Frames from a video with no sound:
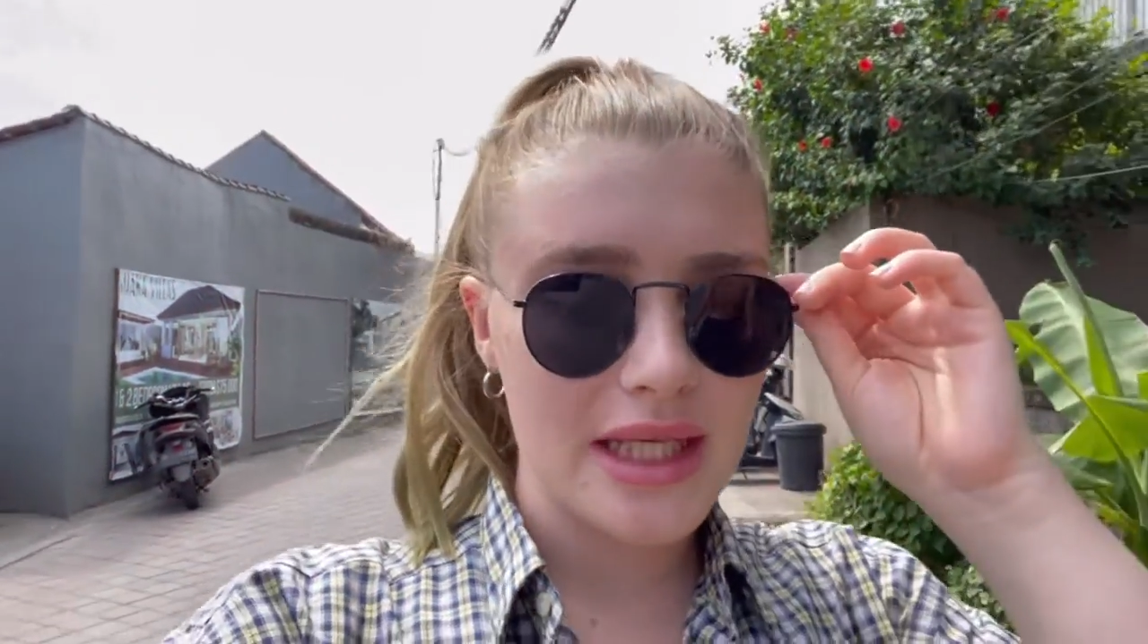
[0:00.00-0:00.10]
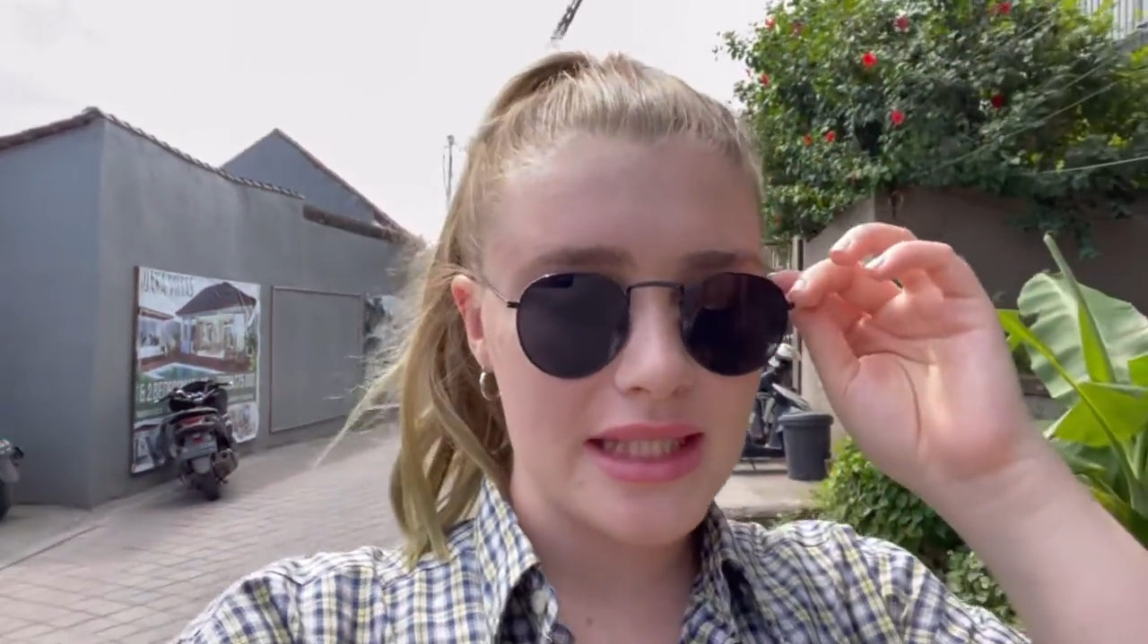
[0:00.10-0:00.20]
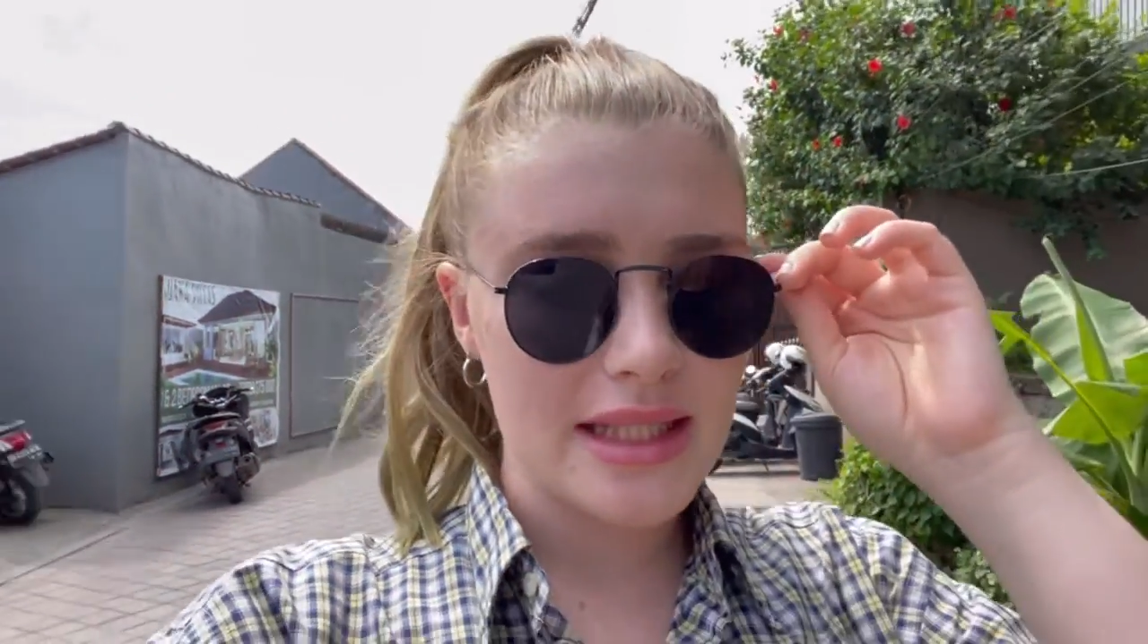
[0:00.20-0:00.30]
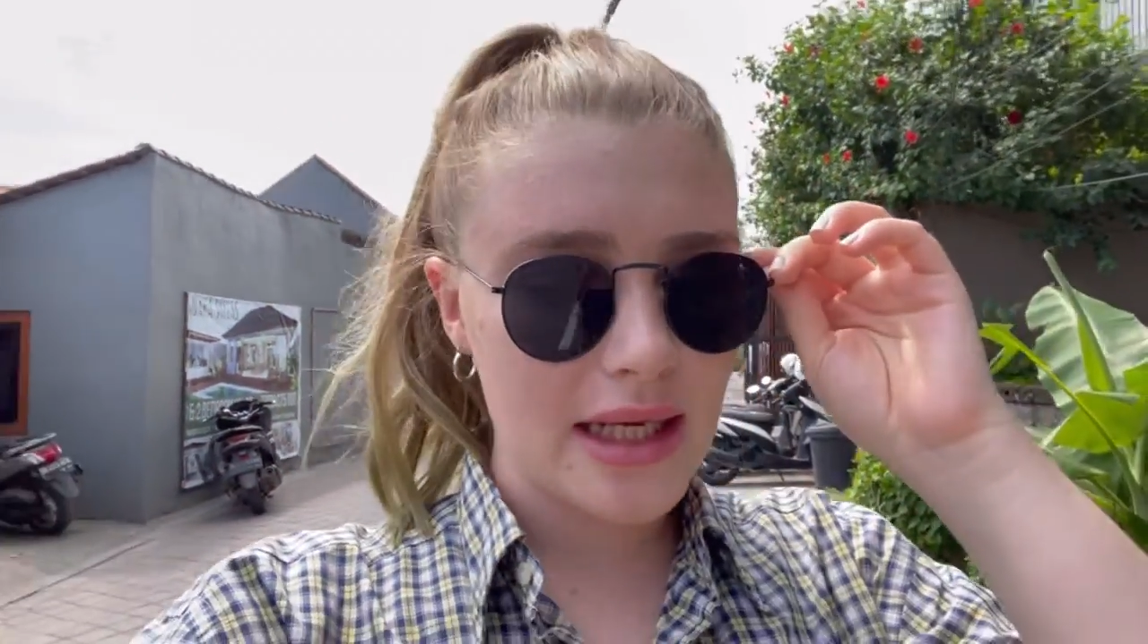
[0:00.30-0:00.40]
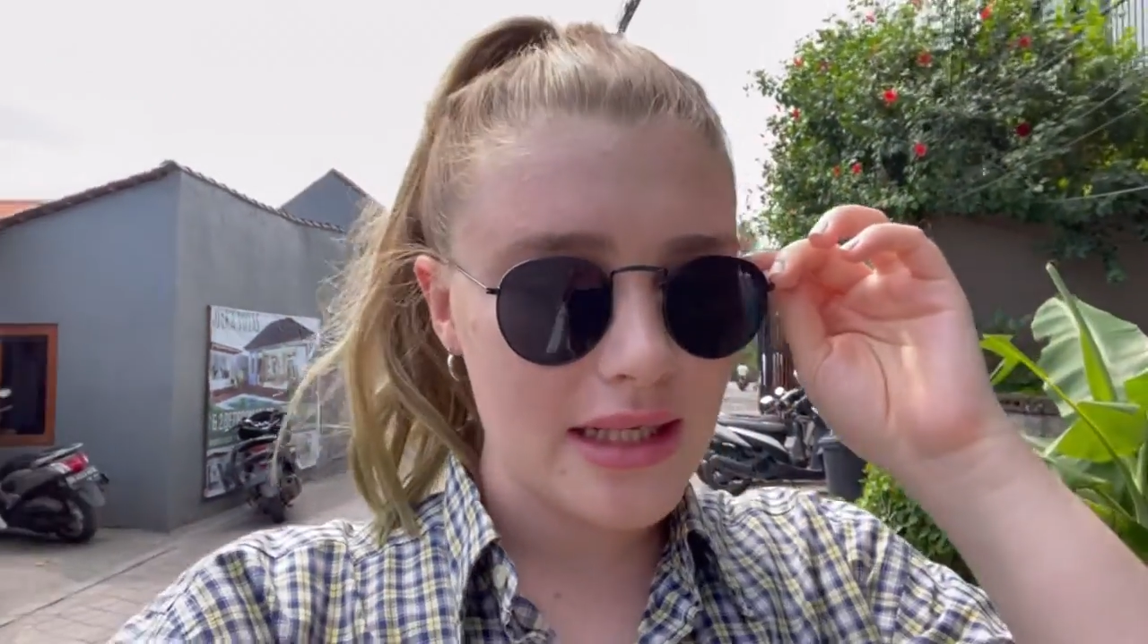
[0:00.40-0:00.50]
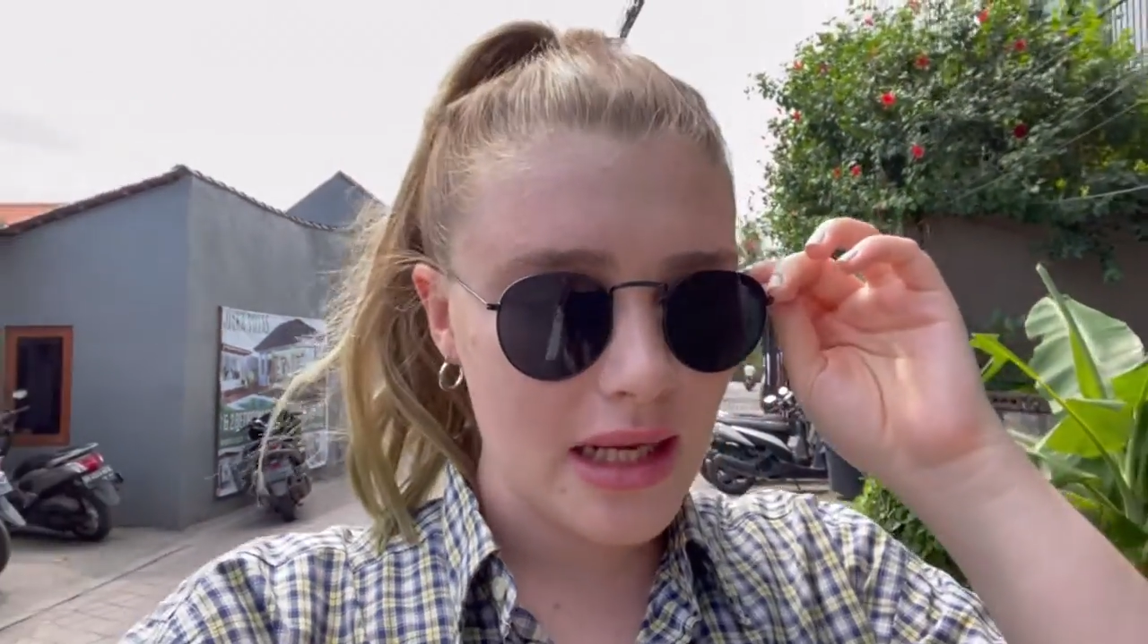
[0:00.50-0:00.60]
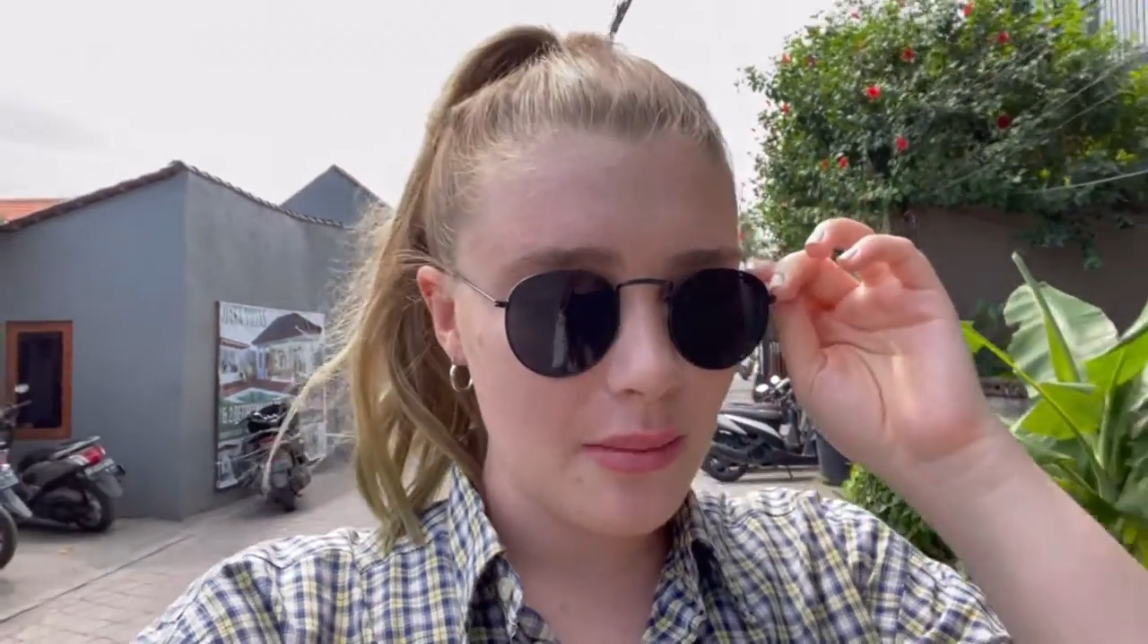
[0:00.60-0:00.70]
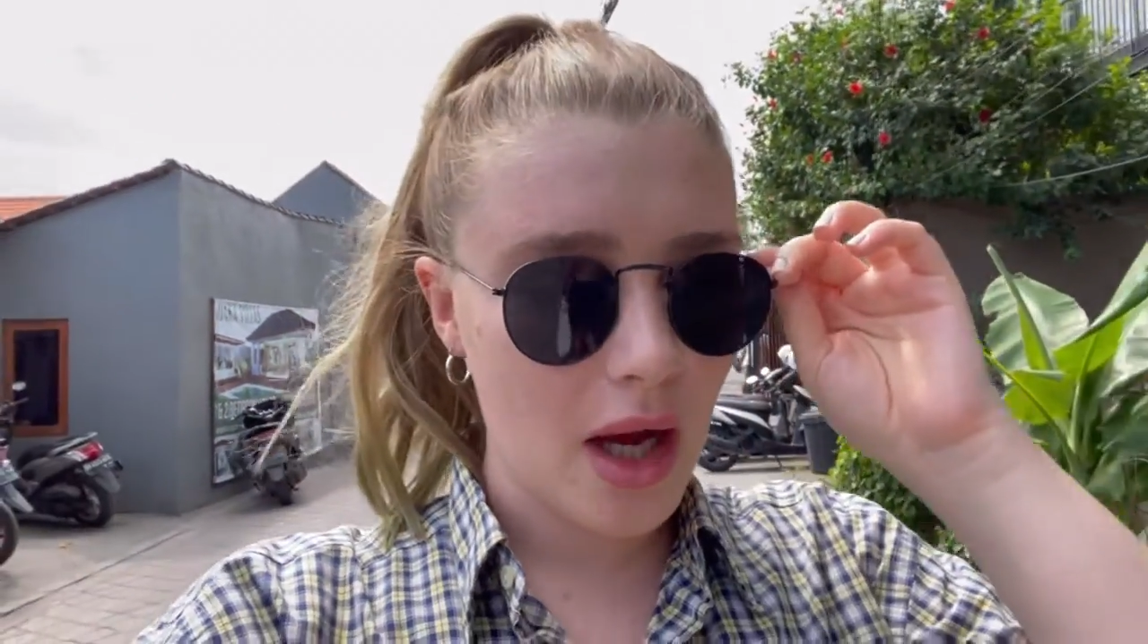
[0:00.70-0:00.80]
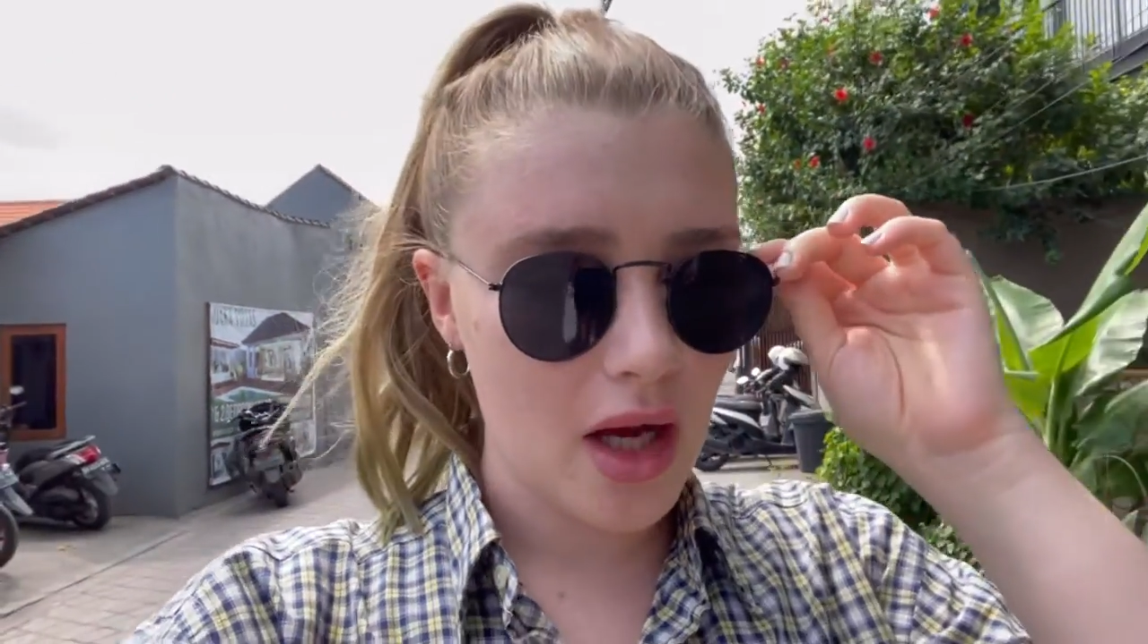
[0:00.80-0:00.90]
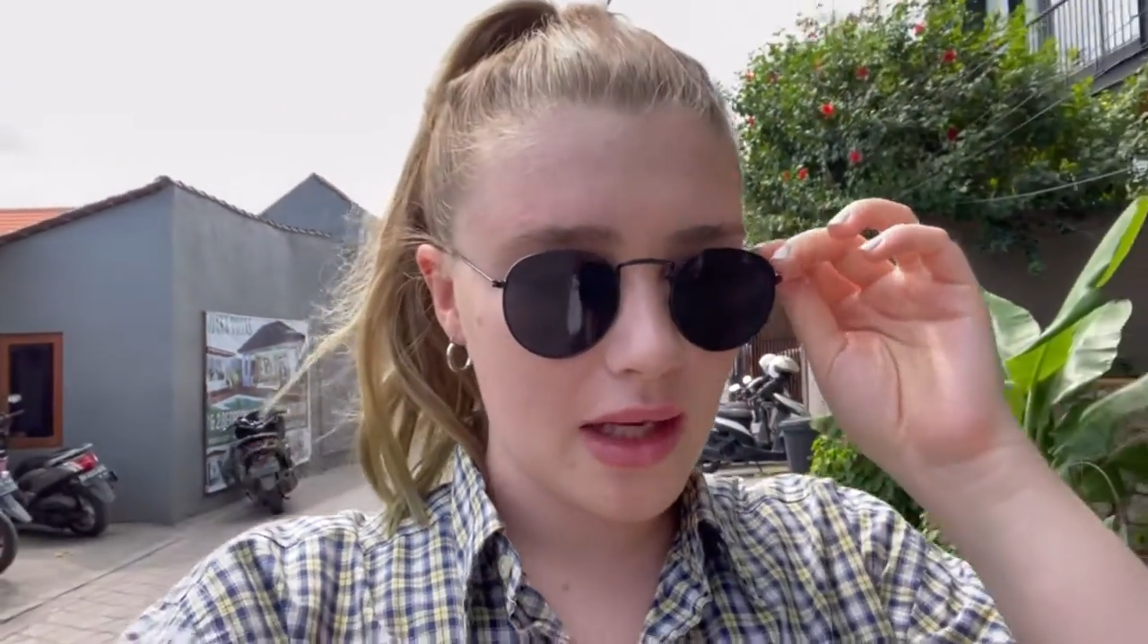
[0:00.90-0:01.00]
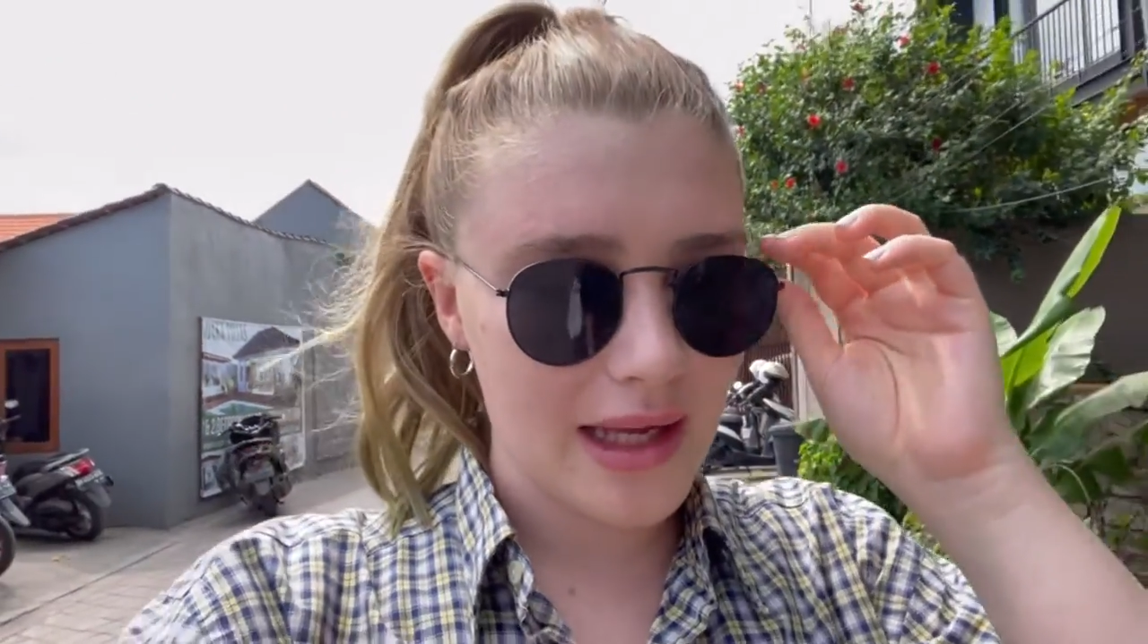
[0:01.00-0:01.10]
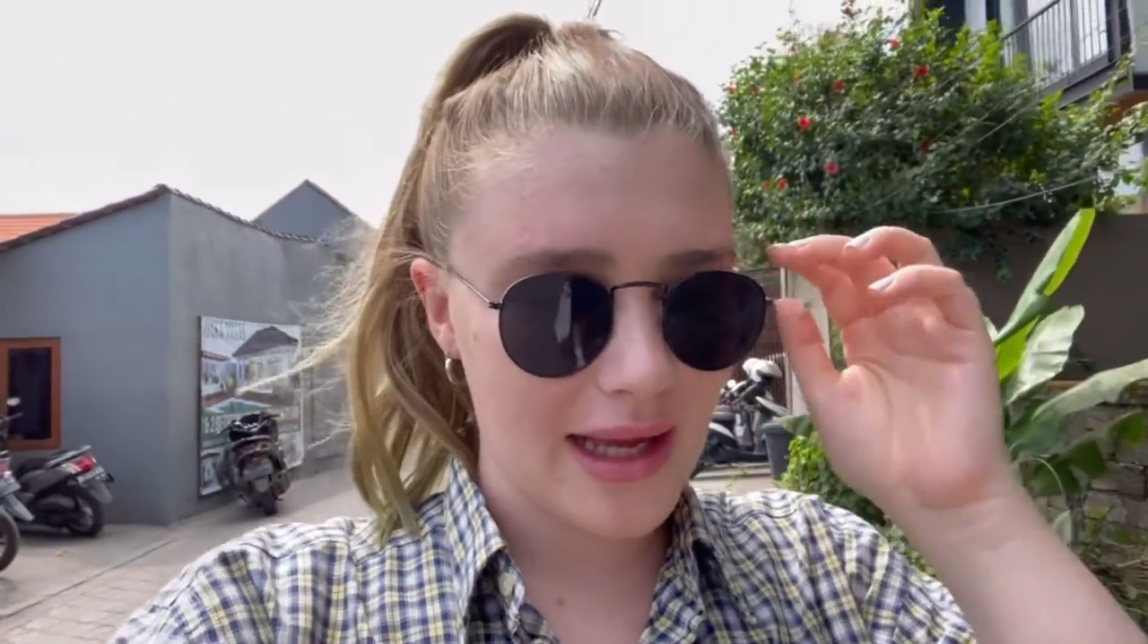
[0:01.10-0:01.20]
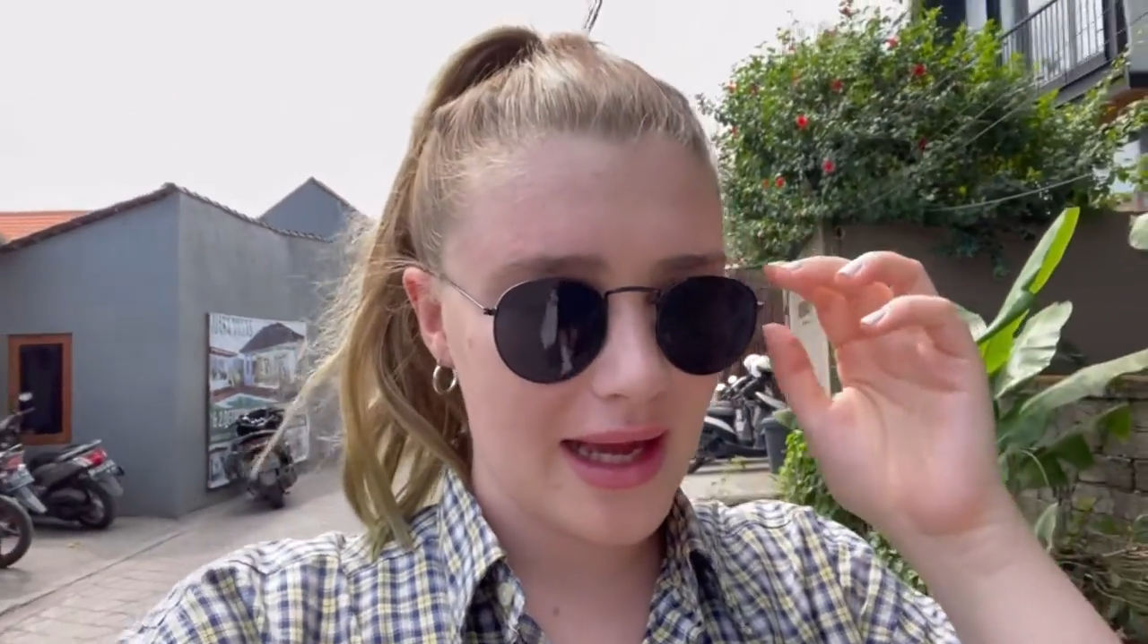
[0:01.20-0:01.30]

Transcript: Sunday market